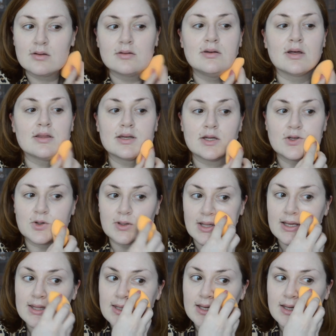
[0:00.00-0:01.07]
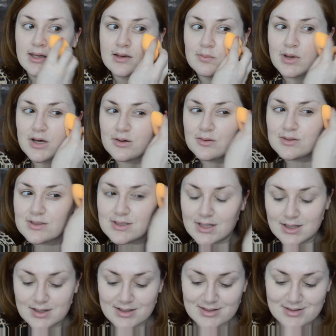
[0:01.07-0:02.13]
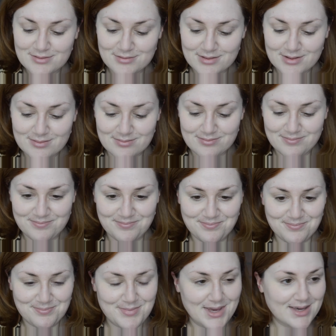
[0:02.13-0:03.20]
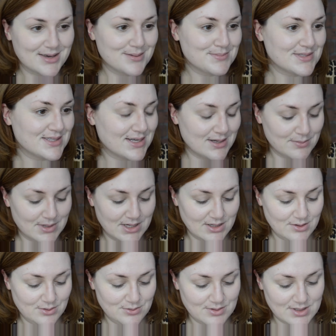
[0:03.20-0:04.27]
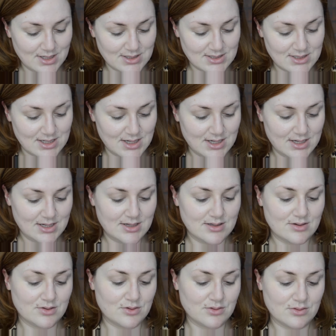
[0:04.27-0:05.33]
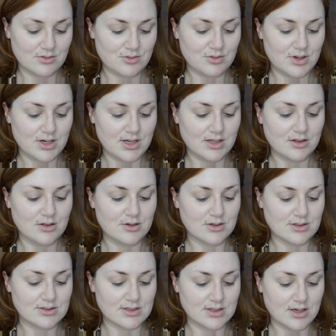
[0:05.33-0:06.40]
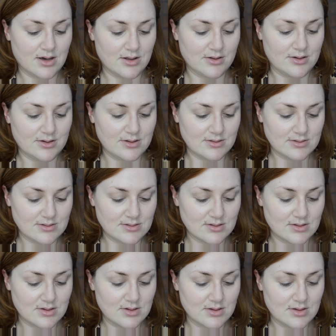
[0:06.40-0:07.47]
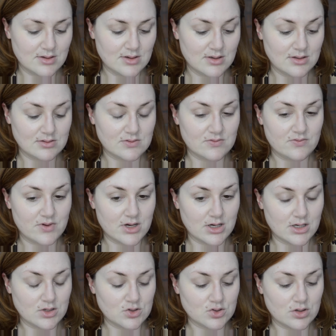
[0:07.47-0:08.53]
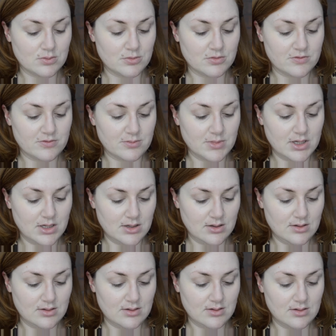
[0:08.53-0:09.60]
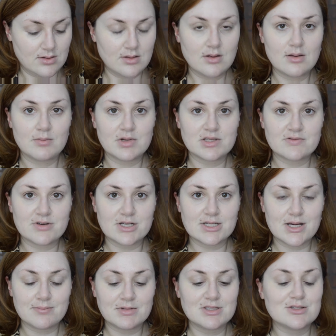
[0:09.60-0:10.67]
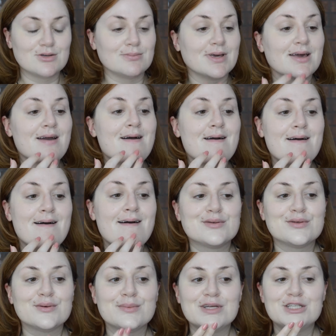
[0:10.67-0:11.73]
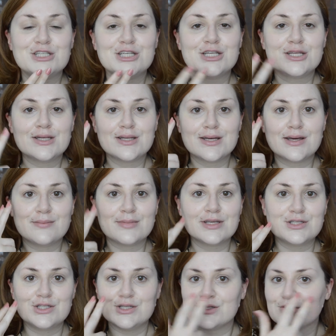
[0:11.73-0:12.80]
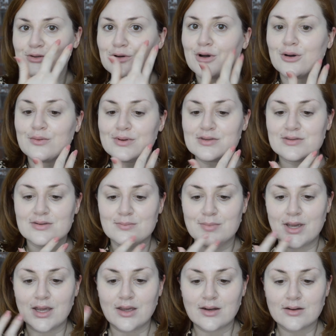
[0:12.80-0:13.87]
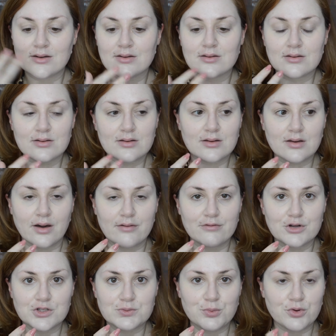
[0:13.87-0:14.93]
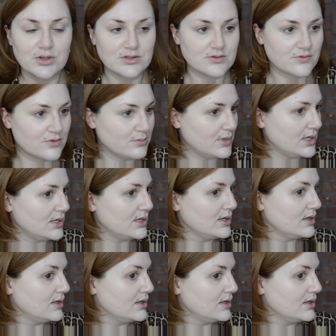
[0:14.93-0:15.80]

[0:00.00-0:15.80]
not that I don't like thinking about different makeups that I might use that day and creating looks and colors. It's very enjoyable for me. It's very time consuming. So my chin and my cheeks are always the main coverage points for me.